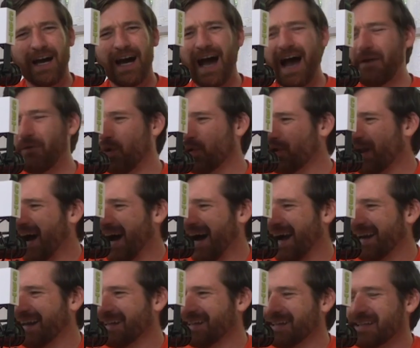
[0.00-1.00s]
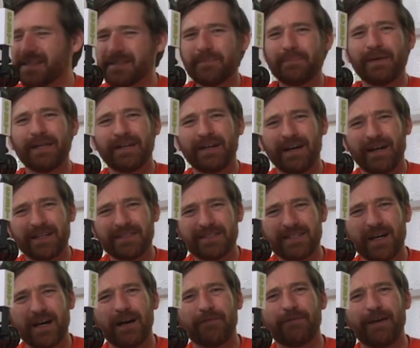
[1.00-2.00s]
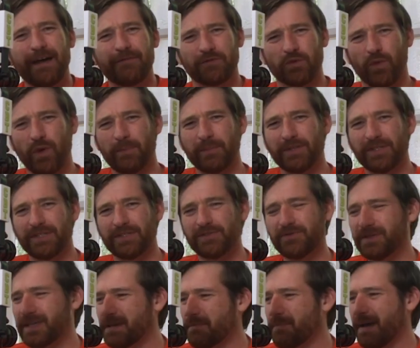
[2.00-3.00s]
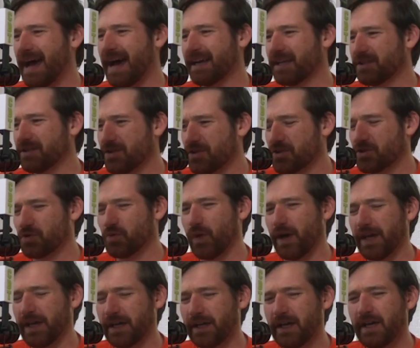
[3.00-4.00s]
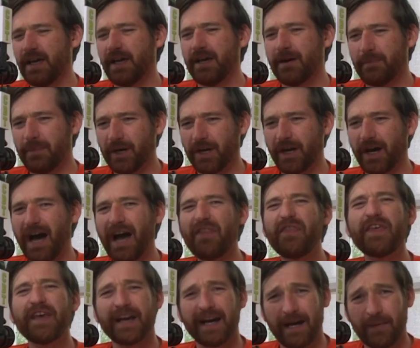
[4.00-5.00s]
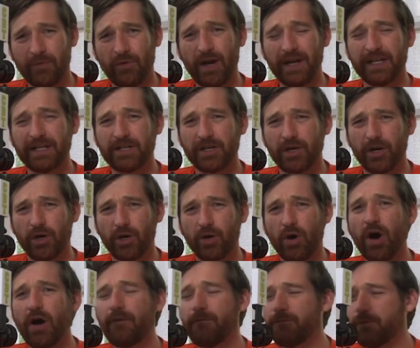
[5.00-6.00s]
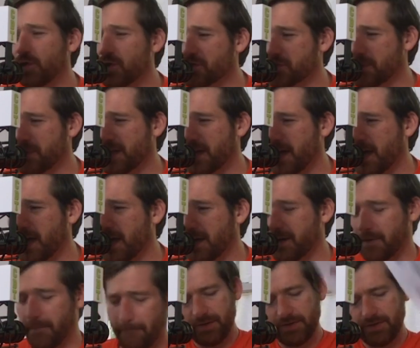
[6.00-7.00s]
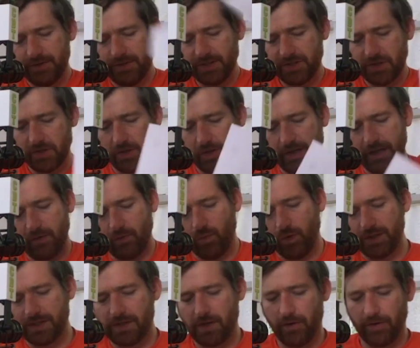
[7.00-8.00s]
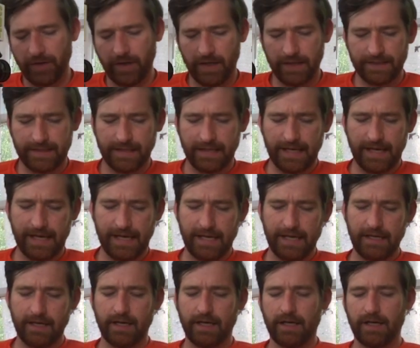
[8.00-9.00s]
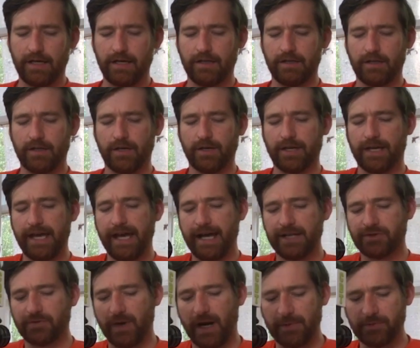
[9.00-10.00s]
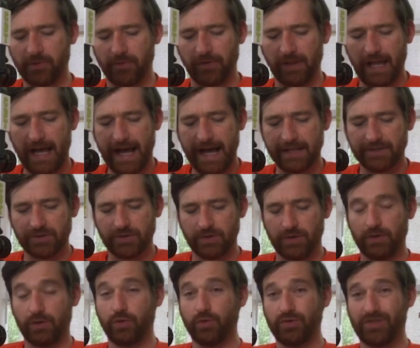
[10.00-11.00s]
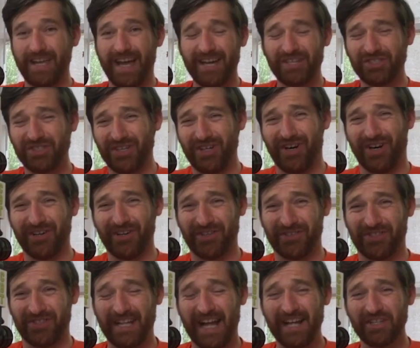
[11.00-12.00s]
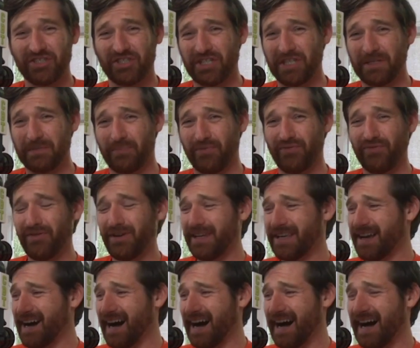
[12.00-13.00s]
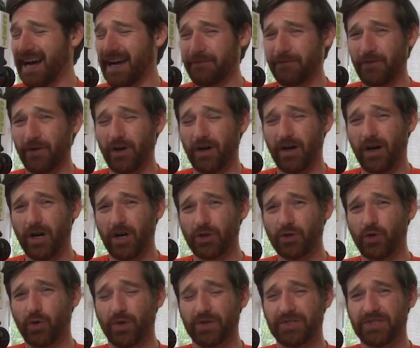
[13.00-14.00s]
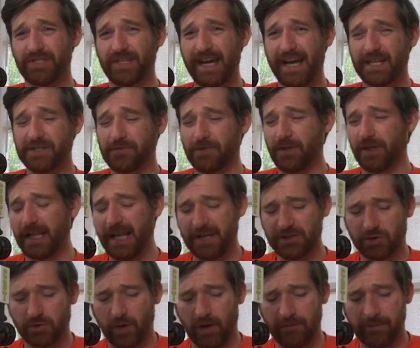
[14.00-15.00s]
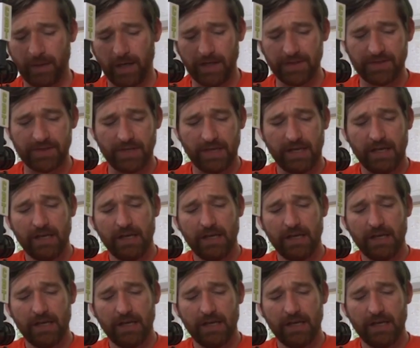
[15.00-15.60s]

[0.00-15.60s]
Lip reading: I won't hide it. It's been tough after Wimbledon to get back into the swing, but I think I'm ready to go full speed ahead. Just look at what's going on today. Hurkacz rhymes with Latch, who's actually on our stat sheet pretty high for hard court stats for the last 12 months.